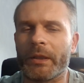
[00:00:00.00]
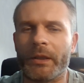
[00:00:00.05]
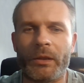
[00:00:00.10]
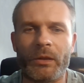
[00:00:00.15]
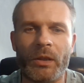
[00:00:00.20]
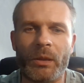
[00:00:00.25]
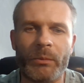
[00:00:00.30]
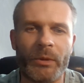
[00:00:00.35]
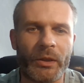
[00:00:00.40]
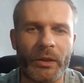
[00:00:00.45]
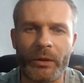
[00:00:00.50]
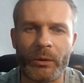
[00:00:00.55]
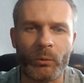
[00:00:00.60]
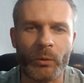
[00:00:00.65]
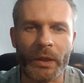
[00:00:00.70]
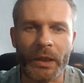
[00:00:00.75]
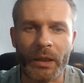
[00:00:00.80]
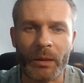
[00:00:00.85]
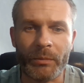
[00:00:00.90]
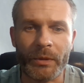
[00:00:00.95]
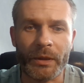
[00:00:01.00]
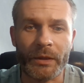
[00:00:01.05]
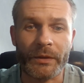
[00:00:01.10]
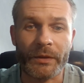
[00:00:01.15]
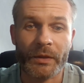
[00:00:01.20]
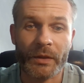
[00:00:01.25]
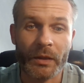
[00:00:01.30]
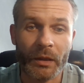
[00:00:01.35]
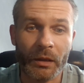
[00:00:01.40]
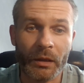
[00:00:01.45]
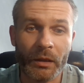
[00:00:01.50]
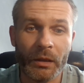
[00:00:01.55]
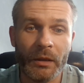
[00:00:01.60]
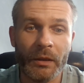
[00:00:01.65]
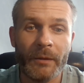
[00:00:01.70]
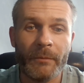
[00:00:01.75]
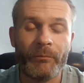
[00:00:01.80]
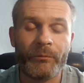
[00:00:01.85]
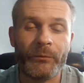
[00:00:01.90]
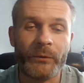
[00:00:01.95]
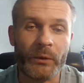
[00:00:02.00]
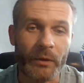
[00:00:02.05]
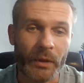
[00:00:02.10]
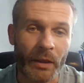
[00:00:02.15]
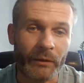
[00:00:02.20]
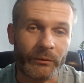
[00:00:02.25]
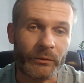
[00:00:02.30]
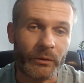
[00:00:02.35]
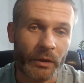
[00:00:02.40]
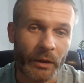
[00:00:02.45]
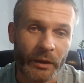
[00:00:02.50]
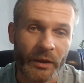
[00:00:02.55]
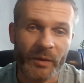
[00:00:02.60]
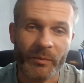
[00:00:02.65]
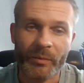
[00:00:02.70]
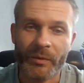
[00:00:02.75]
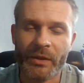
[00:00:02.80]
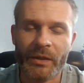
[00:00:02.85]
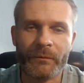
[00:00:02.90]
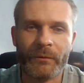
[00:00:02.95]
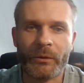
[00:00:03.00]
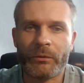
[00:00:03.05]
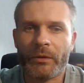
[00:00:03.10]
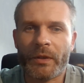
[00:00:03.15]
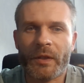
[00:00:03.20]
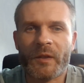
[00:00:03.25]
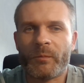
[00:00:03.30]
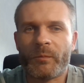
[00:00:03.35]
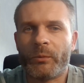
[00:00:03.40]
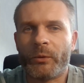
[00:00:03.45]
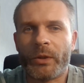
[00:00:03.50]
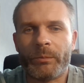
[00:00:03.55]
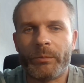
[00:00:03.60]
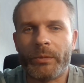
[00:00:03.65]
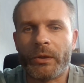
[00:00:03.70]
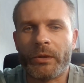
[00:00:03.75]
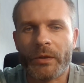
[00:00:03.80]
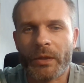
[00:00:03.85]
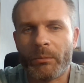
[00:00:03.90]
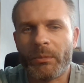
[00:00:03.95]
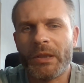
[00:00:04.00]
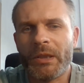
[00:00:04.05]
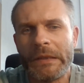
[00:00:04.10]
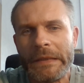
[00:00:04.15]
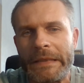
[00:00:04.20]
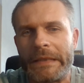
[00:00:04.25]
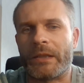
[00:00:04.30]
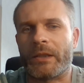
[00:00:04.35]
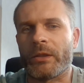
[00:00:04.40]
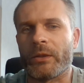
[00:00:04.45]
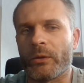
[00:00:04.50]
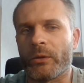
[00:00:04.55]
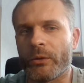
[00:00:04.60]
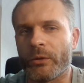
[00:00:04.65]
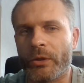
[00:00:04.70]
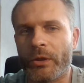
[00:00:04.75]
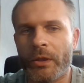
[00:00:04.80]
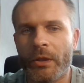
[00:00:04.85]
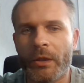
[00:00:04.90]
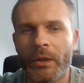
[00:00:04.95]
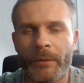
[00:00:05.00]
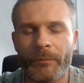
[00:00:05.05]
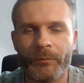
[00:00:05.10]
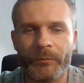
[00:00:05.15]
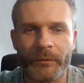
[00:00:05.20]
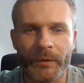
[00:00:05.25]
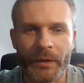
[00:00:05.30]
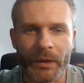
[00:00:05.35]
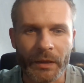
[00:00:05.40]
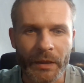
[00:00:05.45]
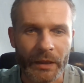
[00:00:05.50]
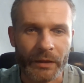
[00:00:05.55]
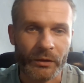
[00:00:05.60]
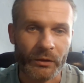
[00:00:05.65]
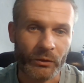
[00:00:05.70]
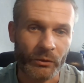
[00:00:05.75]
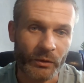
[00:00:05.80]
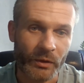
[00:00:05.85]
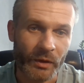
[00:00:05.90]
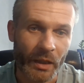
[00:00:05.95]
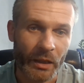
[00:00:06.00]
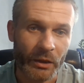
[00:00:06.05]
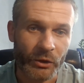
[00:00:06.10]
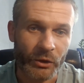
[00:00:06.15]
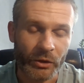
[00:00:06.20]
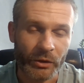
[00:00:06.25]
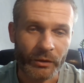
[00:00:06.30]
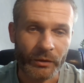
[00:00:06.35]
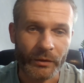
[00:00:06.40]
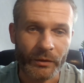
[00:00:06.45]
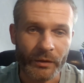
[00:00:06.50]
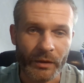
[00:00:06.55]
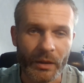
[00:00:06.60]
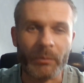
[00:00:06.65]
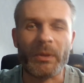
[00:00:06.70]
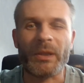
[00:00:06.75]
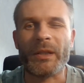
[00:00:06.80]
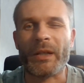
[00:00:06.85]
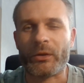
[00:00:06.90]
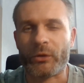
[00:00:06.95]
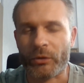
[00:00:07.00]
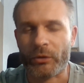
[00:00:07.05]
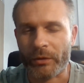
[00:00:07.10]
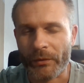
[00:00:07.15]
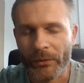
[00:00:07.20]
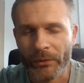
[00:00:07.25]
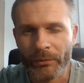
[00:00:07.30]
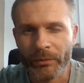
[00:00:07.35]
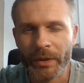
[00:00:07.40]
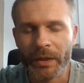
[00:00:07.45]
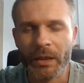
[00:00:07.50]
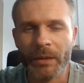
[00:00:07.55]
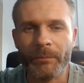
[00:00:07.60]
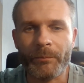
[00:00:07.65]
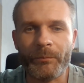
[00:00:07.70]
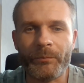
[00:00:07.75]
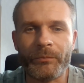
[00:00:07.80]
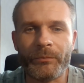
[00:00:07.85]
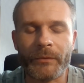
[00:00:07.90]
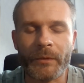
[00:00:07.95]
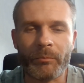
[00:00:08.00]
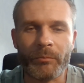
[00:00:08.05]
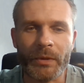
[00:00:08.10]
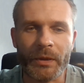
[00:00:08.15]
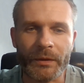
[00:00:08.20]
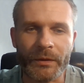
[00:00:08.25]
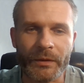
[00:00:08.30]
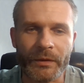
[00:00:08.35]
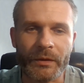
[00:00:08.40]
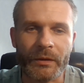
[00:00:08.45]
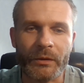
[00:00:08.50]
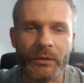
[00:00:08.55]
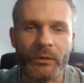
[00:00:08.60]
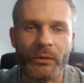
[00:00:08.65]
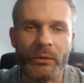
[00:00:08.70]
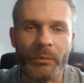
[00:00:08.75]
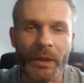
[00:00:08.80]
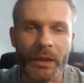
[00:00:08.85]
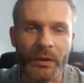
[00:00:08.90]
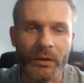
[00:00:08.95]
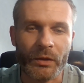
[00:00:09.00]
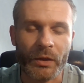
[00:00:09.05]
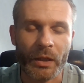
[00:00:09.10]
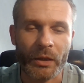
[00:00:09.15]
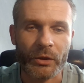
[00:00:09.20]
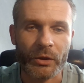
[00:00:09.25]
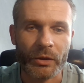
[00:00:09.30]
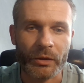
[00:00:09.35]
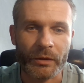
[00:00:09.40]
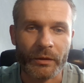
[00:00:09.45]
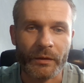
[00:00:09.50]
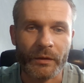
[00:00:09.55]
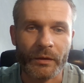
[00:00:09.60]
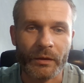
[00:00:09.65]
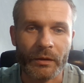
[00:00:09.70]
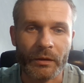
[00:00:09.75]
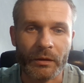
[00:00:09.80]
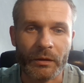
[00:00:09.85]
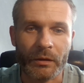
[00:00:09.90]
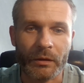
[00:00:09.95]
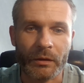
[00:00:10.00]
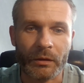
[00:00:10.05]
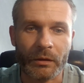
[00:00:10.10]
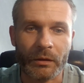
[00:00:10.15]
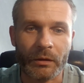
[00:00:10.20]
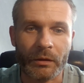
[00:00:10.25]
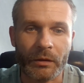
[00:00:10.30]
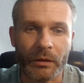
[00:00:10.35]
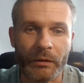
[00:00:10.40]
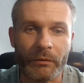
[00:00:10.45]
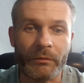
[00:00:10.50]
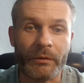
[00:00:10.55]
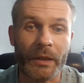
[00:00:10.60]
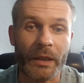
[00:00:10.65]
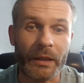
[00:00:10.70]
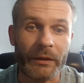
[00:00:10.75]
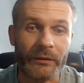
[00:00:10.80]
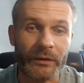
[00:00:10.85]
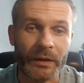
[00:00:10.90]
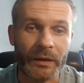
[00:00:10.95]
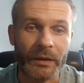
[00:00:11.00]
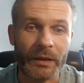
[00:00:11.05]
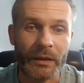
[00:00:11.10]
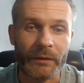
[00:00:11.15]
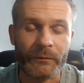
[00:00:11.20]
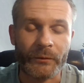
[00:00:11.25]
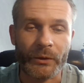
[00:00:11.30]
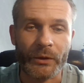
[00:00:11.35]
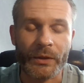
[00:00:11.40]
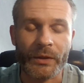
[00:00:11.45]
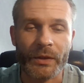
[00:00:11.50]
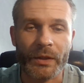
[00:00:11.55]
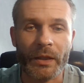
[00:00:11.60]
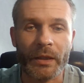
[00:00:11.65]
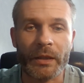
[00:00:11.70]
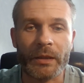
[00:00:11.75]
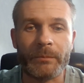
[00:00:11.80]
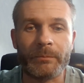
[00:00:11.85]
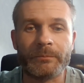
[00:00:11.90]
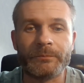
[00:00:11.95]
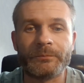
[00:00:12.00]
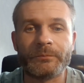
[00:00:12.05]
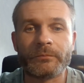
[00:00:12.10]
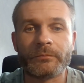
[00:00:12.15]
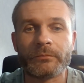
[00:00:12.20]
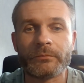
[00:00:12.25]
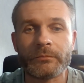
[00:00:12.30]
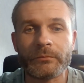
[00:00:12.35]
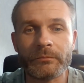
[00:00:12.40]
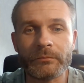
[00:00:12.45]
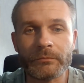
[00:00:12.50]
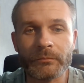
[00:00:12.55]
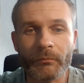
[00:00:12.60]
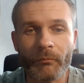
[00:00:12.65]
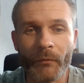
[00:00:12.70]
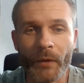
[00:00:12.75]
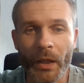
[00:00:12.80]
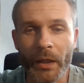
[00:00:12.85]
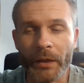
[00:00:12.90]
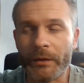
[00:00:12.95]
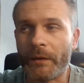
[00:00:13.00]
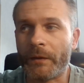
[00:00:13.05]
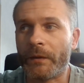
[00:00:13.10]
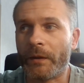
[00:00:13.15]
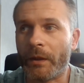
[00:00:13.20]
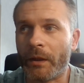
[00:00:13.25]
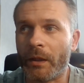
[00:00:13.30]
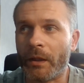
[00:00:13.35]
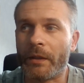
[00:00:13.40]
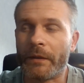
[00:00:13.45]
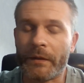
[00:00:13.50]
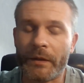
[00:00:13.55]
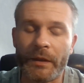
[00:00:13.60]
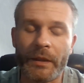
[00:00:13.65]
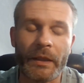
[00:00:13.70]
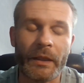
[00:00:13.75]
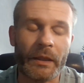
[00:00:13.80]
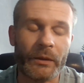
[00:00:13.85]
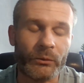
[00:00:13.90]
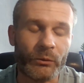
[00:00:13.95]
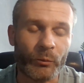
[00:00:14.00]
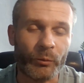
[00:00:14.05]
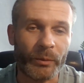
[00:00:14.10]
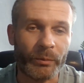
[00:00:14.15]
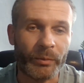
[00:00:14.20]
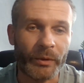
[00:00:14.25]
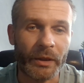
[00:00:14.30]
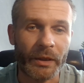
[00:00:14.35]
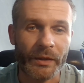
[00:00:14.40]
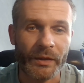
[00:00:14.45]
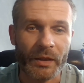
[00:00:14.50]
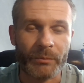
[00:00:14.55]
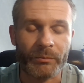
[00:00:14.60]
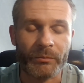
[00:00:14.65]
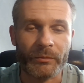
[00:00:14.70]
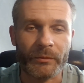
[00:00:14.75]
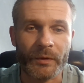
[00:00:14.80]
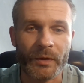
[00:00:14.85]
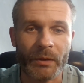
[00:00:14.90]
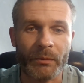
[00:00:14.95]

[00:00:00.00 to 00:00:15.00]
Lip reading: kilometer away, but still, you have to hire specific transport because I mean it's huge. It has two sections. I mean, actually three, but two main sections arrived at that first time. And the thing is that I had to prepare some